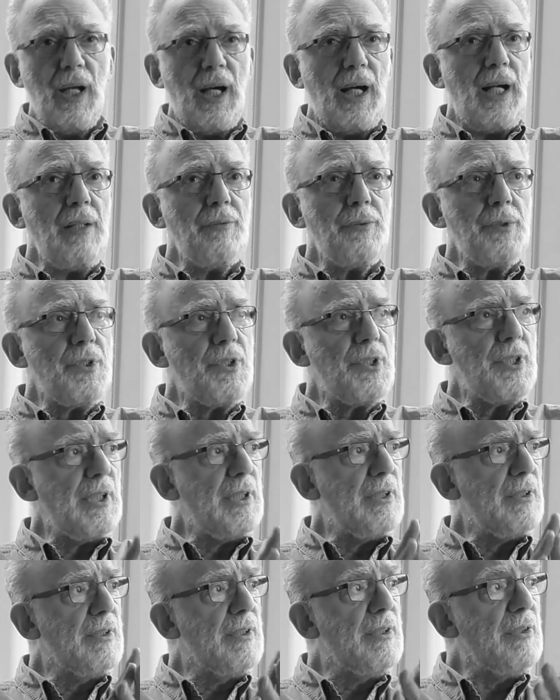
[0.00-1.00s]
I would say
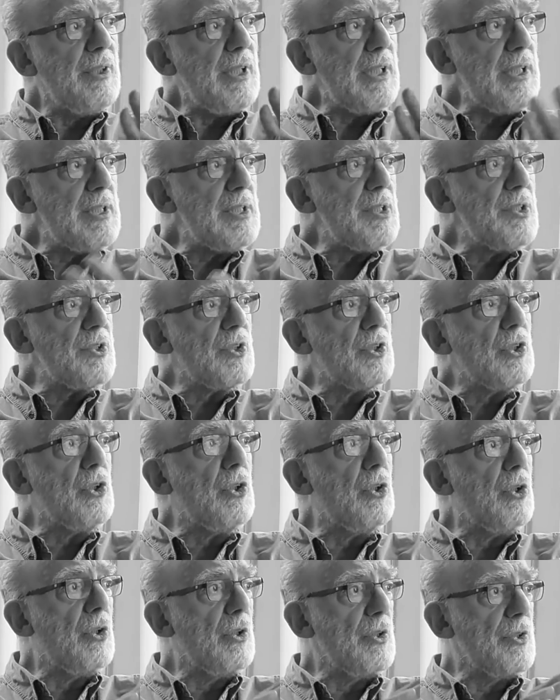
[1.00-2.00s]
the greatest
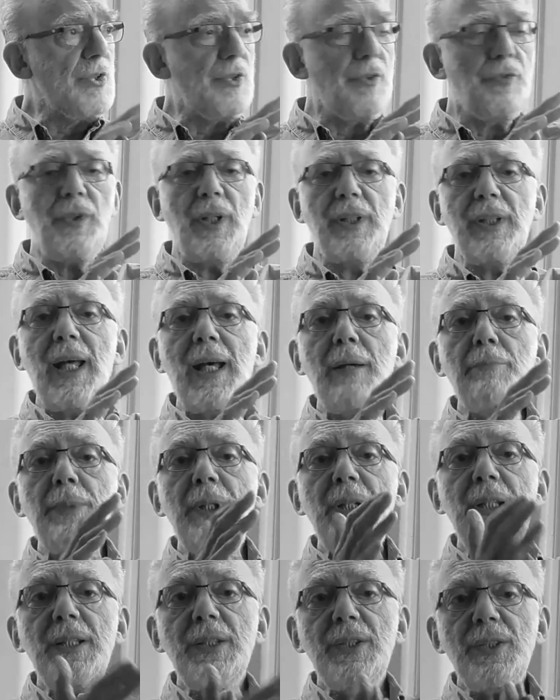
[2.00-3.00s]
cause of
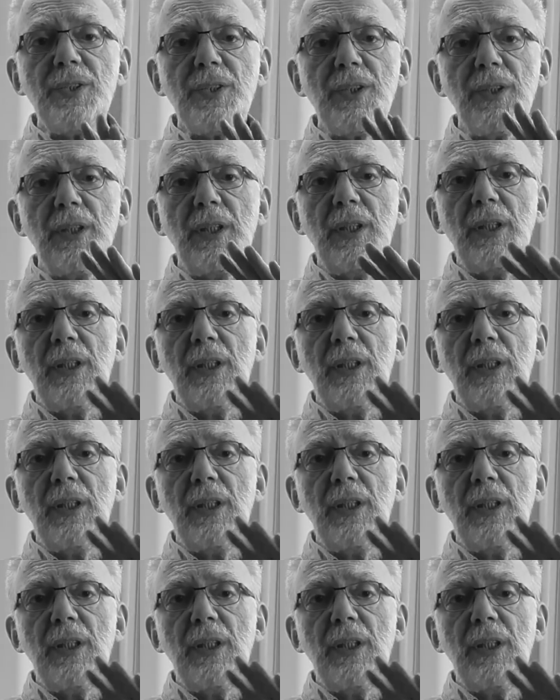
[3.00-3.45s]
unhappiness